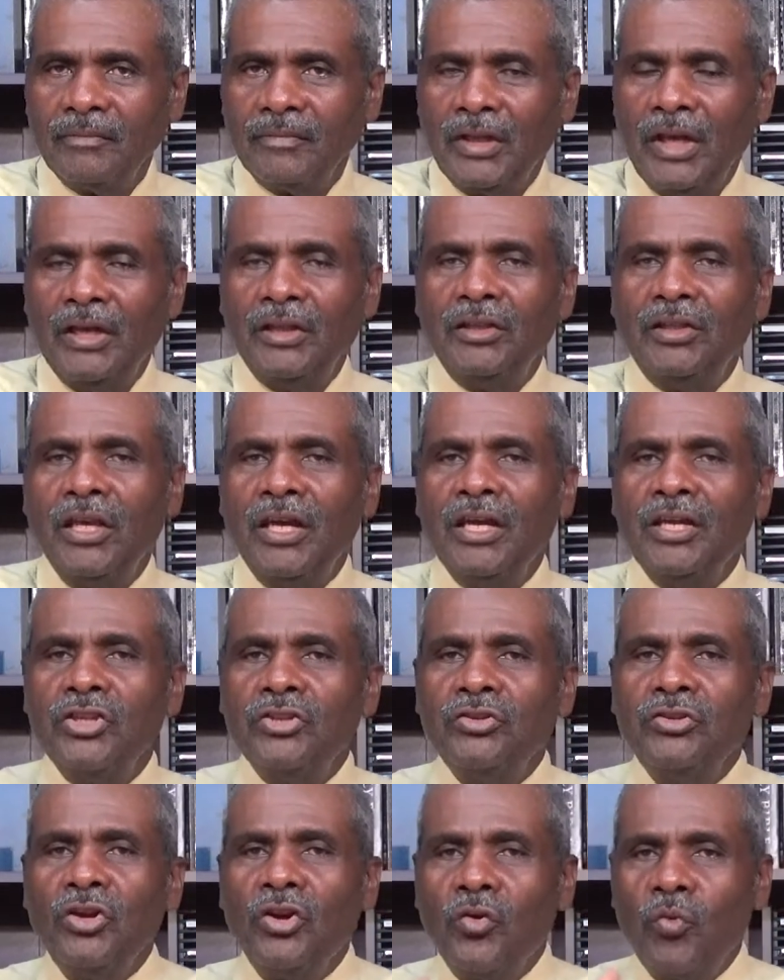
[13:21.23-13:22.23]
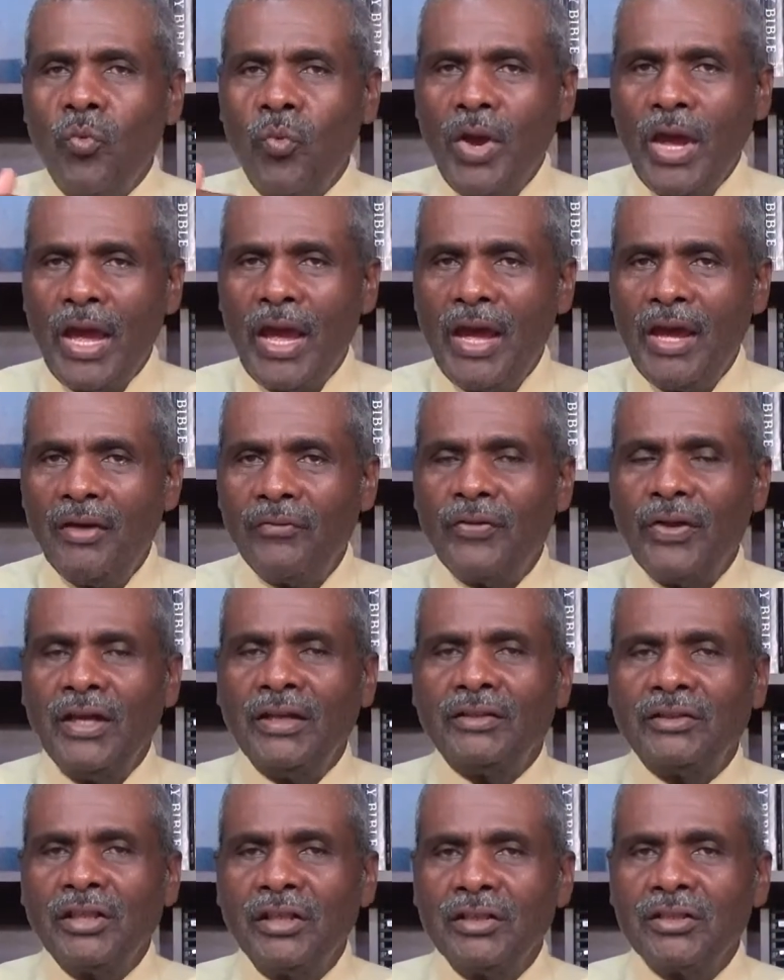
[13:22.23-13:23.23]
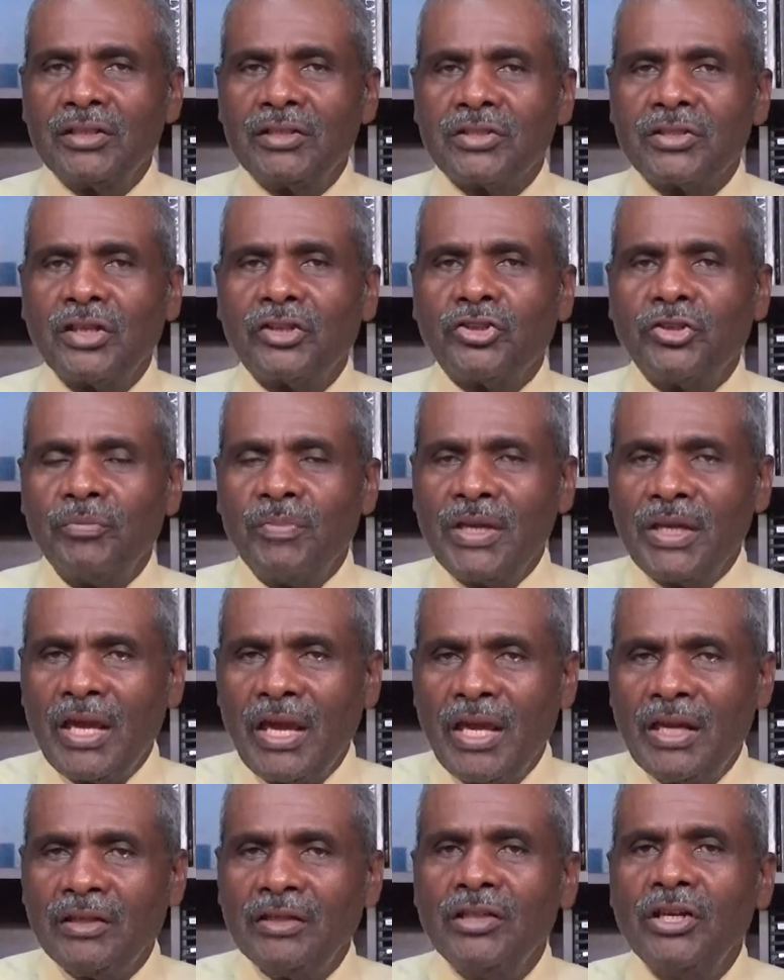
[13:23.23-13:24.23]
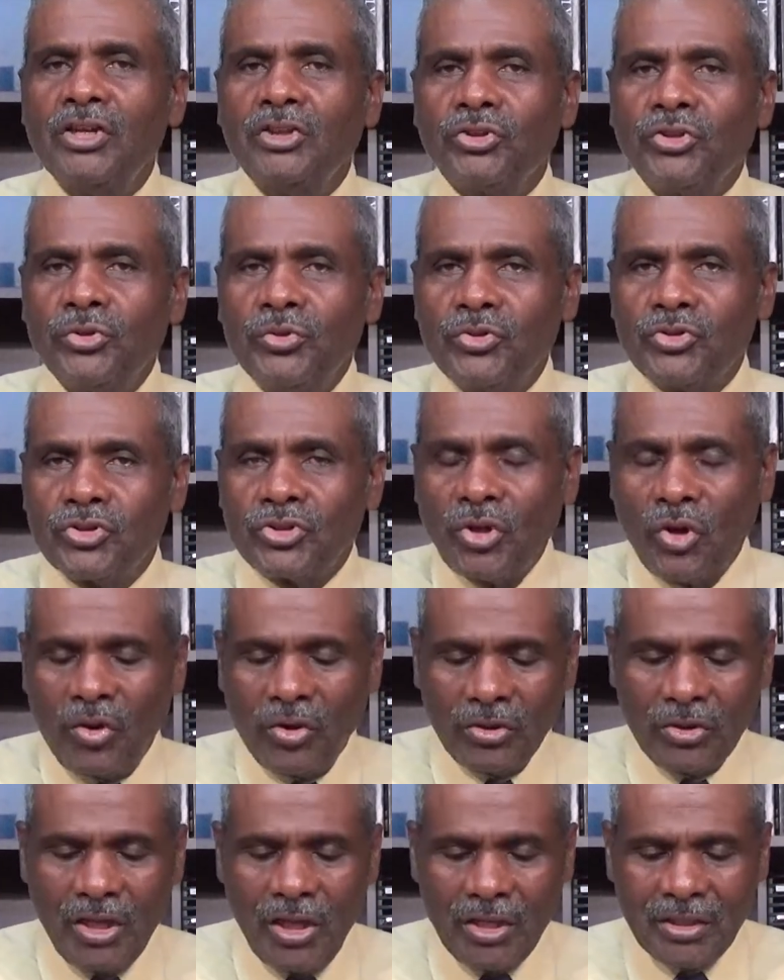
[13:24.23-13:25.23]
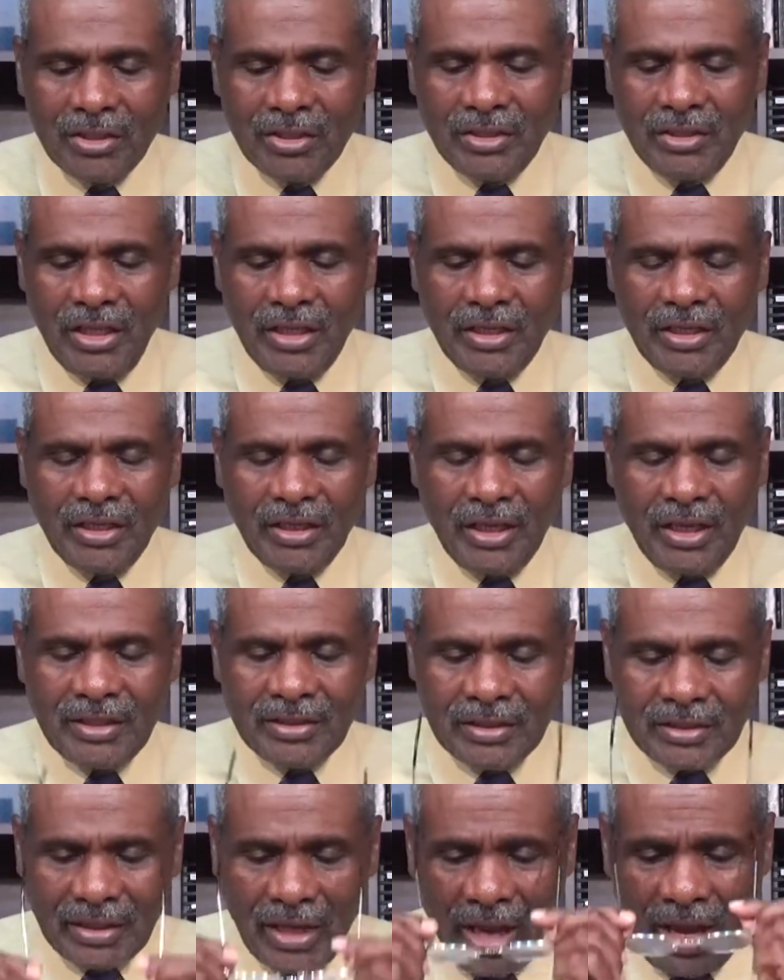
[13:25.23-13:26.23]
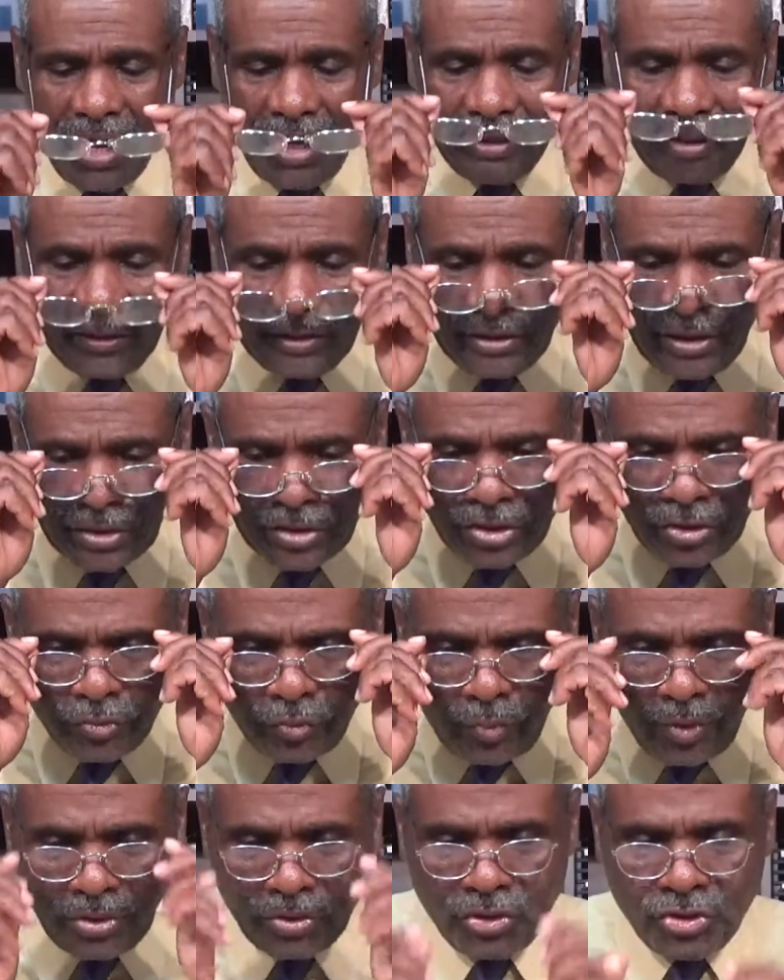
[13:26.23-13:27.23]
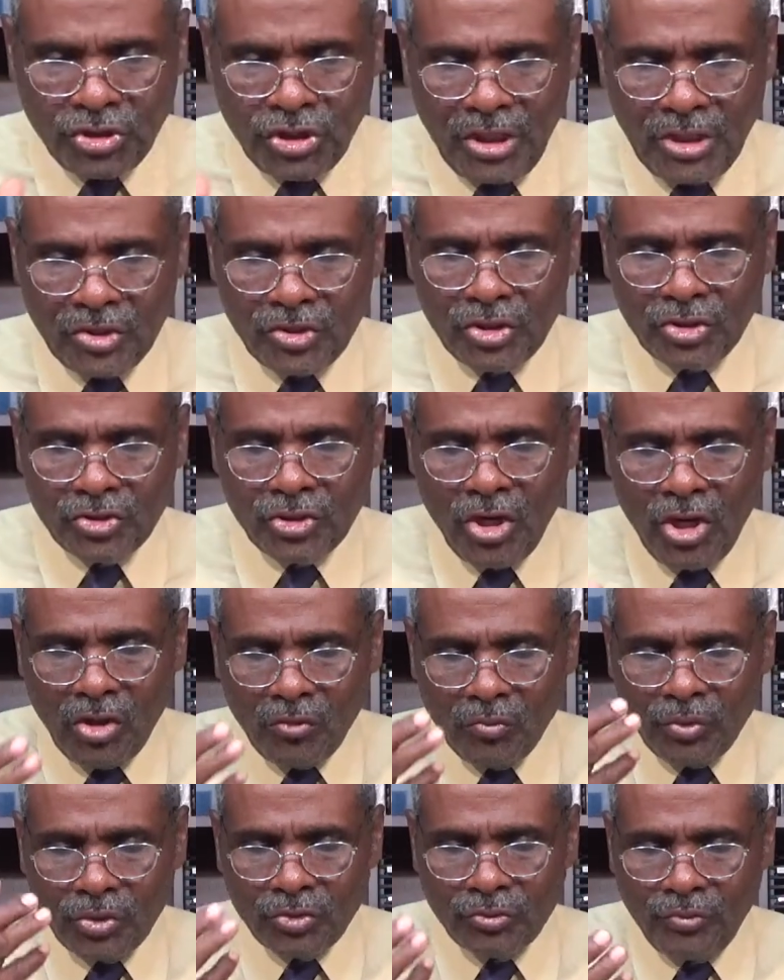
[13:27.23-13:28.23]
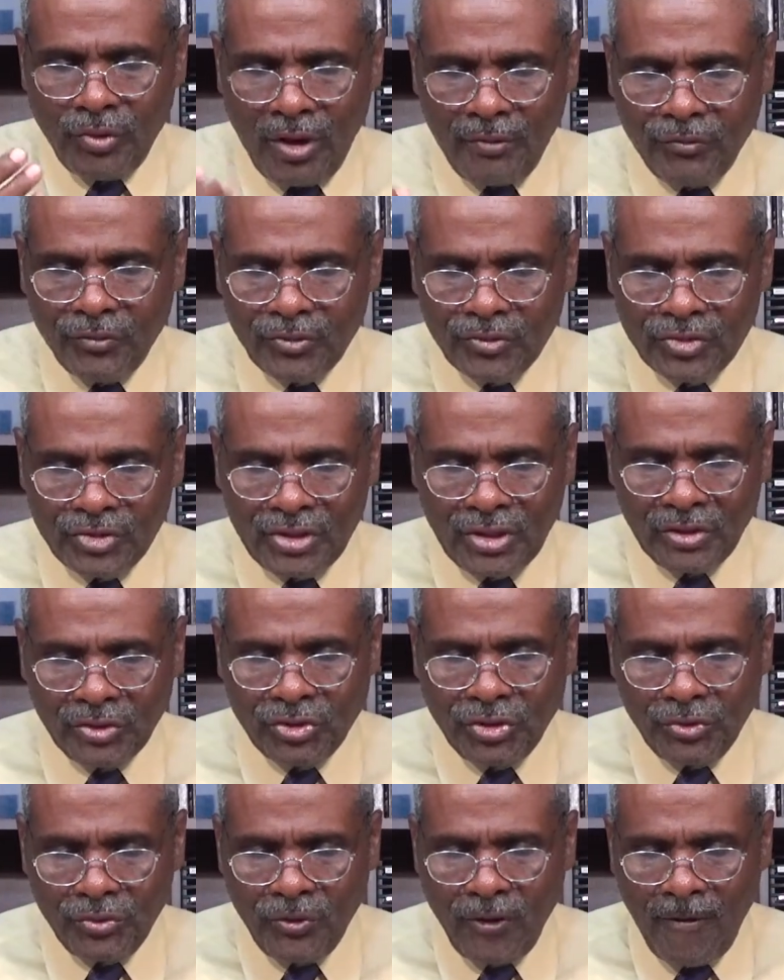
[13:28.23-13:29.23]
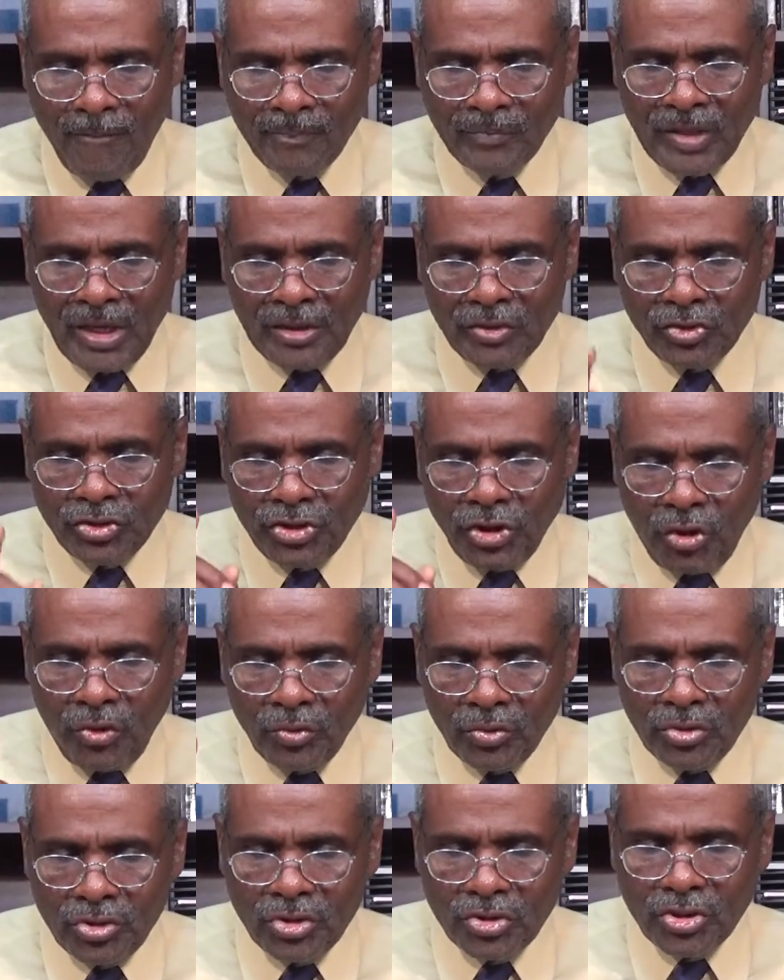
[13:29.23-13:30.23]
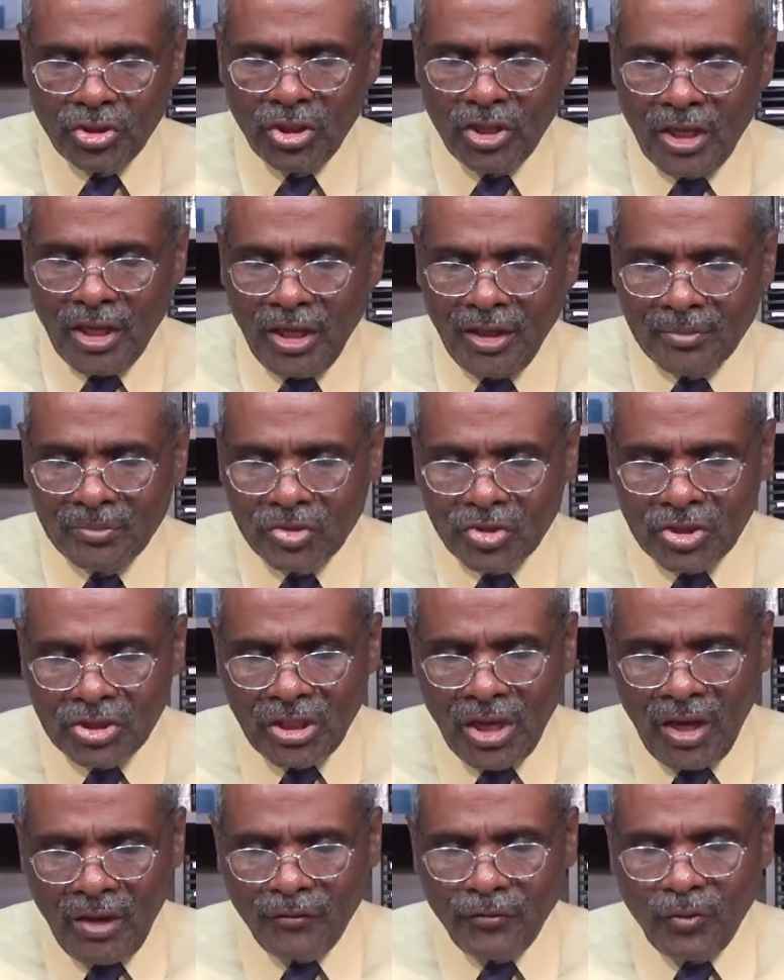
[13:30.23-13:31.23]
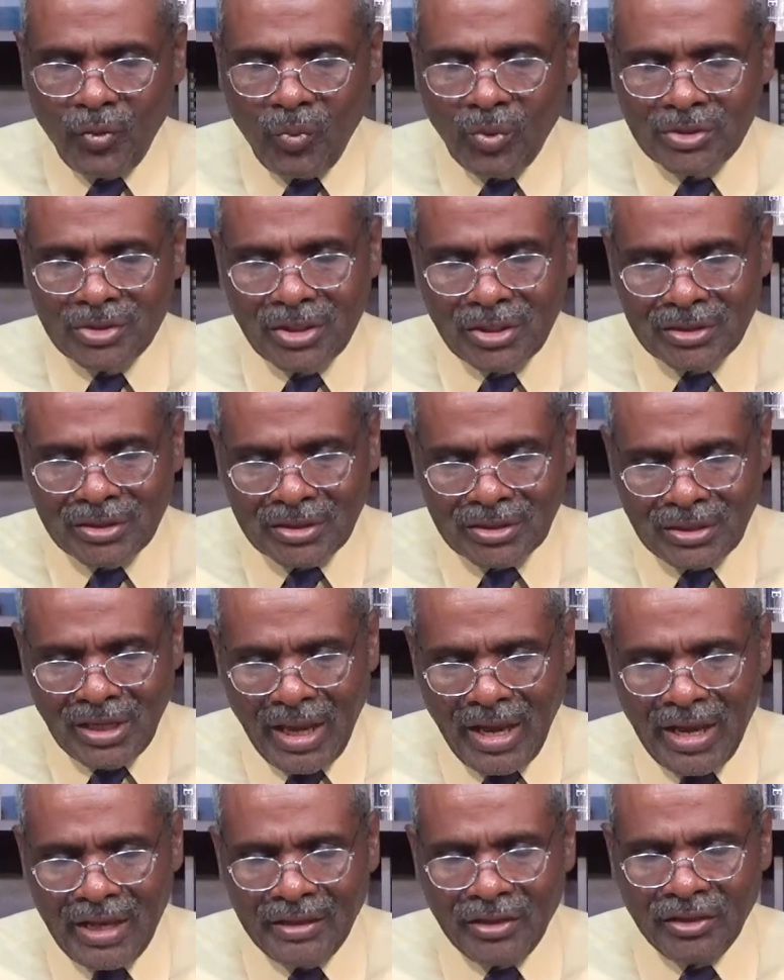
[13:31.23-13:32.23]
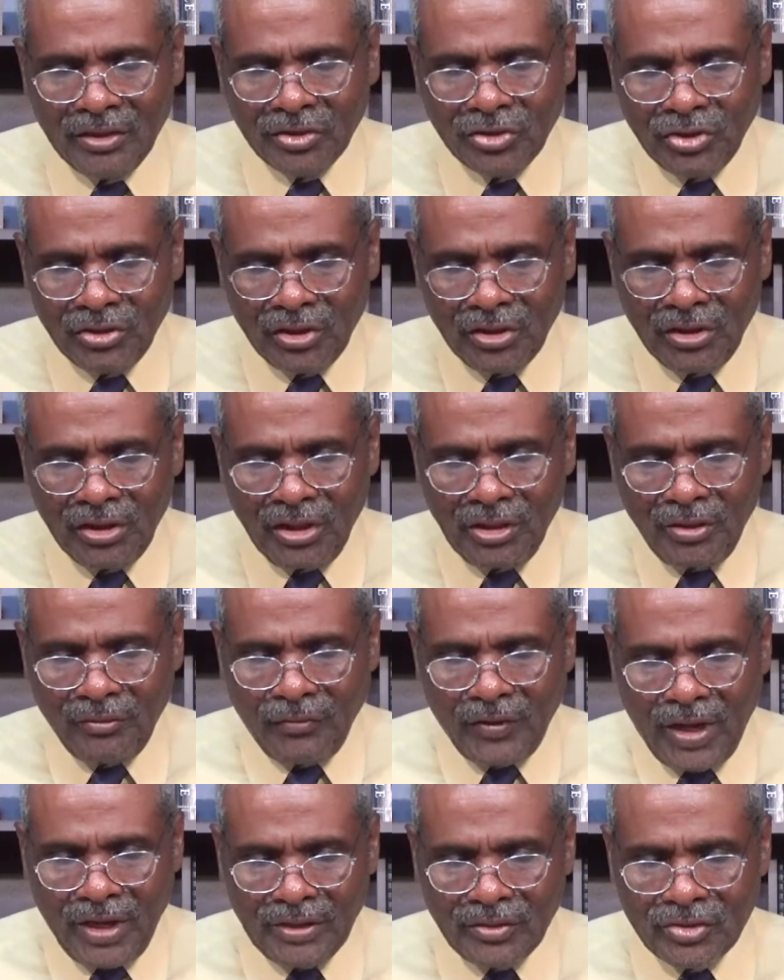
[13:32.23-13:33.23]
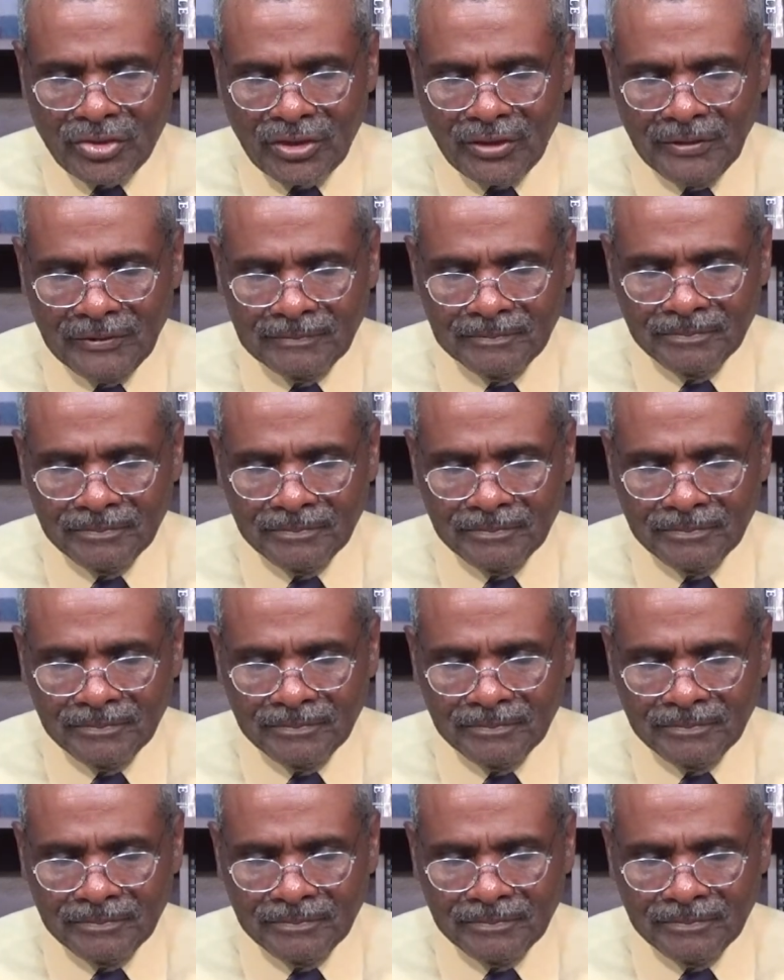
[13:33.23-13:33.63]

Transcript: And then we have a tendency to begin to start seeking a sign. And this is what Jesus was referencing to, that Jonah himself was a sign unto the Ninevites.